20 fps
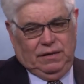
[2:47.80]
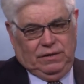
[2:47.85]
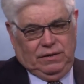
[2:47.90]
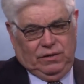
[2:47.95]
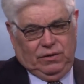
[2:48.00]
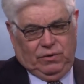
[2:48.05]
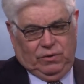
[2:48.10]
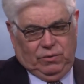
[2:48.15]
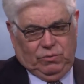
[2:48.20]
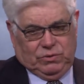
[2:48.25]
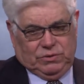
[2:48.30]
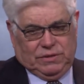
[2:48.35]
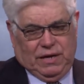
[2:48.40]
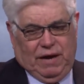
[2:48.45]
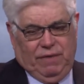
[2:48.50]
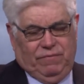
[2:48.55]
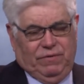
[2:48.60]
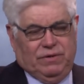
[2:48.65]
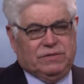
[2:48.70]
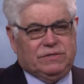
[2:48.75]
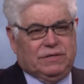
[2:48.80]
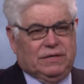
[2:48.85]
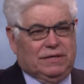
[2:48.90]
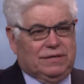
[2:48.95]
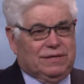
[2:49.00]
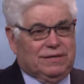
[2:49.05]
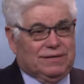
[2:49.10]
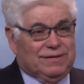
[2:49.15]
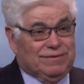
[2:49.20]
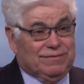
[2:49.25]
you know, it was obvious
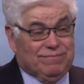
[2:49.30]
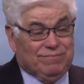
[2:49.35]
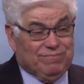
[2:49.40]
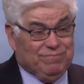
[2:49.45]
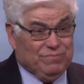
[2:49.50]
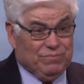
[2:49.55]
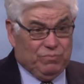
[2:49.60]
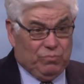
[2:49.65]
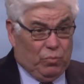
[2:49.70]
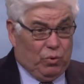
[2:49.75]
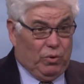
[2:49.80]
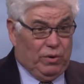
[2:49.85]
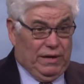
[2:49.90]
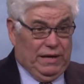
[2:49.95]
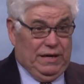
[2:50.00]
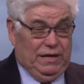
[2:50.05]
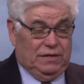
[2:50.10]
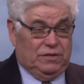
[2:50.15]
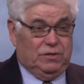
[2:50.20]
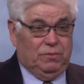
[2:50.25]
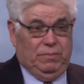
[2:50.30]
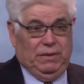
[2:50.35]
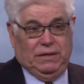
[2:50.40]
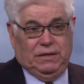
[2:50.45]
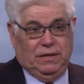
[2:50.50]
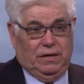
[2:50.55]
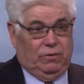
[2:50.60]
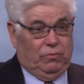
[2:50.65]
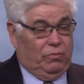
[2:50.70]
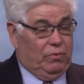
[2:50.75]
that more needed to be
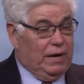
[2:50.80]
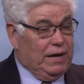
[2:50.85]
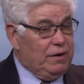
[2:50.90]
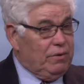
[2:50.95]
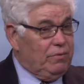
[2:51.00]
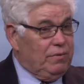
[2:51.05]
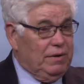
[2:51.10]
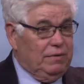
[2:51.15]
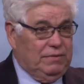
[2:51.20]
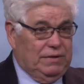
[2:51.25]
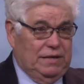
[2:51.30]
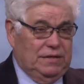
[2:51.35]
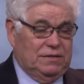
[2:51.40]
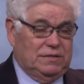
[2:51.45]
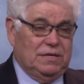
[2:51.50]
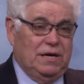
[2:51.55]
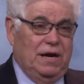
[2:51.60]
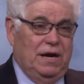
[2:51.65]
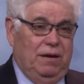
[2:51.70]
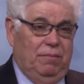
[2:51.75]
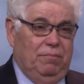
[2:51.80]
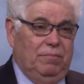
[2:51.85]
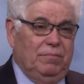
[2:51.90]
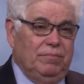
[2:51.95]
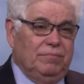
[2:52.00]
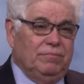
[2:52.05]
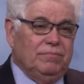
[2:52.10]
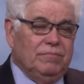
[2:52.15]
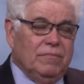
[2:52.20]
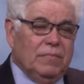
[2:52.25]
done. Right around that time,
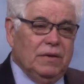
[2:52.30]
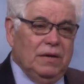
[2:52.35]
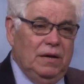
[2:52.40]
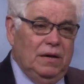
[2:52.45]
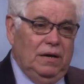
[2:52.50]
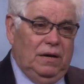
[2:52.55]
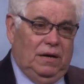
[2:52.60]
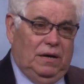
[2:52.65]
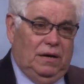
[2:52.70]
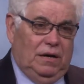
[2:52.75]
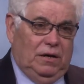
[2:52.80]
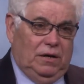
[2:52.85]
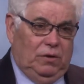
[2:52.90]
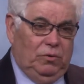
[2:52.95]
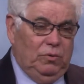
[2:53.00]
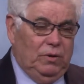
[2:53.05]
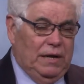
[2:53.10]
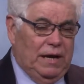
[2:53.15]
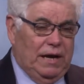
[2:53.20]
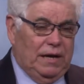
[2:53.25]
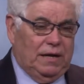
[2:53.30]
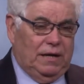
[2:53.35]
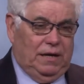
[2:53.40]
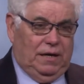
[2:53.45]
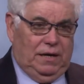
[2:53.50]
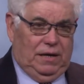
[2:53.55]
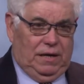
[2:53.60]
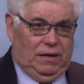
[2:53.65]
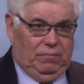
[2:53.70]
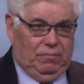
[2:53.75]
uh, LULAC
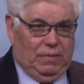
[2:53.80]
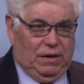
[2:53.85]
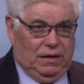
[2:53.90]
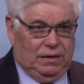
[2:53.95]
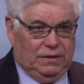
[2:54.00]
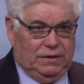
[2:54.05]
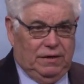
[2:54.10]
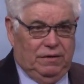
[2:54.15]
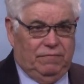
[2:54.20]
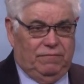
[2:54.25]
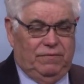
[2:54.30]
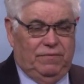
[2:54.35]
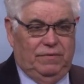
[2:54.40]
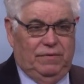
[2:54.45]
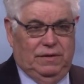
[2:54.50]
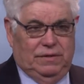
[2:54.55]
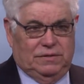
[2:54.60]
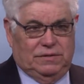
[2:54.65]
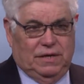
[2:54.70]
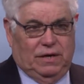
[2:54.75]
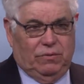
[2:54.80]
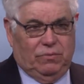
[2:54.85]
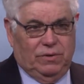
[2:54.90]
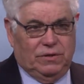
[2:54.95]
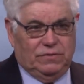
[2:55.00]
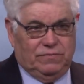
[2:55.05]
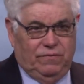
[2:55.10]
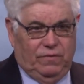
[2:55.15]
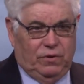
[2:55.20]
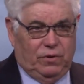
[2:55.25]
and MALDEF and
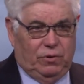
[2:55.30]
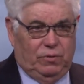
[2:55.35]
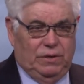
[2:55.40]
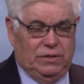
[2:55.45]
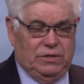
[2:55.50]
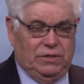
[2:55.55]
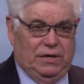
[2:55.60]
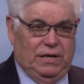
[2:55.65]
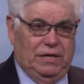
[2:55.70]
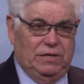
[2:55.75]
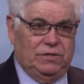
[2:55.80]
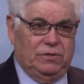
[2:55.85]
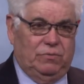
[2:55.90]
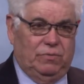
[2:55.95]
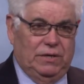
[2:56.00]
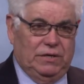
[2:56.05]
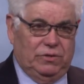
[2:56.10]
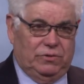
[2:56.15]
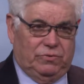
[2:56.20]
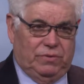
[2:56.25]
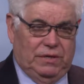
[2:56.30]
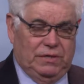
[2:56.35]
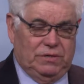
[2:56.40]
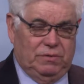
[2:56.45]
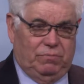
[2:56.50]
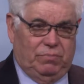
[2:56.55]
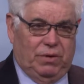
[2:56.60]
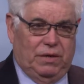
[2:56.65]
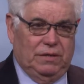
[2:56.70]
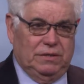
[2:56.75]
Southwest Voter Education
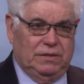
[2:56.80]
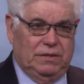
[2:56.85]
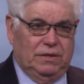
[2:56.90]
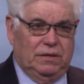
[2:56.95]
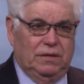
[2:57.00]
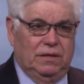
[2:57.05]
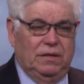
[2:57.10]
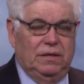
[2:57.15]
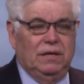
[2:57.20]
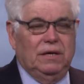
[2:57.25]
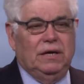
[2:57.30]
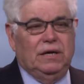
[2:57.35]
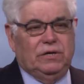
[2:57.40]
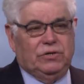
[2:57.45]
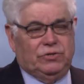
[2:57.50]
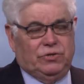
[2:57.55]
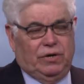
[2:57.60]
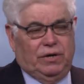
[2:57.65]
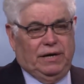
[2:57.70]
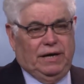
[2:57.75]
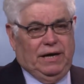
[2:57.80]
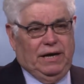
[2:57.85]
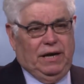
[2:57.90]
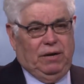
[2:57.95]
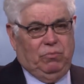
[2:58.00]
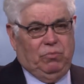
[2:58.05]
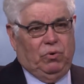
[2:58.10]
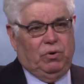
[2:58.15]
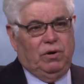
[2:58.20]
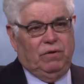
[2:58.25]
Registration Project started
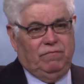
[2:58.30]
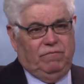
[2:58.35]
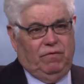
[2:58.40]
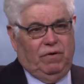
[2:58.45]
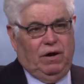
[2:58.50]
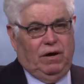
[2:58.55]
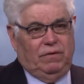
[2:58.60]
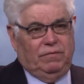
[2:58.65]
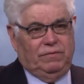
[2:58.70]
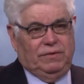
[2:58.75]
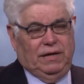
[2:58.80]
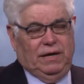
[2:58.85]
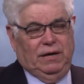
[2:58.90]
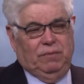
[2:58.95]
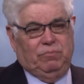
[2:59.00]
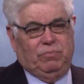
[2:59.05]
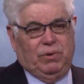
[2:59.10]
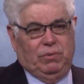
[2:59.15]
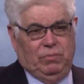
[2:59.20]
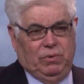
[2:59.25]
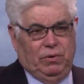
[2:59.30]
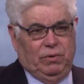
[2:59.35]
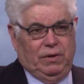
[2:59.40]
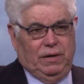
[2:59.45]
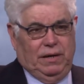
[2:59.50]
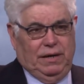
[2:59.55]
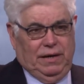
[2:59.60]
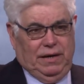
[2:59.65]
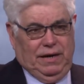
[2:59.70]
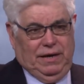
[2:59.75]
getting more involved in
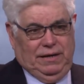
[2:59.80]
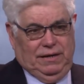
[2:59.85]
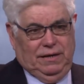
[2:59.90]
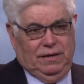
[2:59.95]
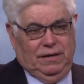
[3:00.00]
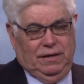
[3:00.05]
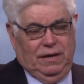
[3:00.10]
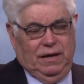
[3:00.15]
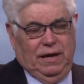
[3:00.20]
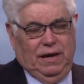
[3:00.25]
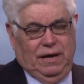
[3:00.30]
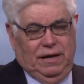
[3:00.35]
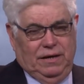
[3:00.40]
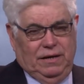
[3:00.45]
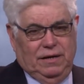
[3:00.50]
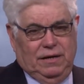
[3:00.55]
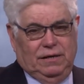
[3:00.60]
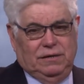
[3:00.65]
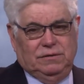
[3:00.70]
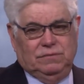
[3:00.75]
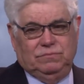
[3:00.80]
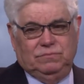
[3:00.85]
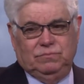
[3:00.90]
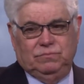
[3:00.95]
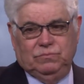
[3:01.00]
promoting a, a uh,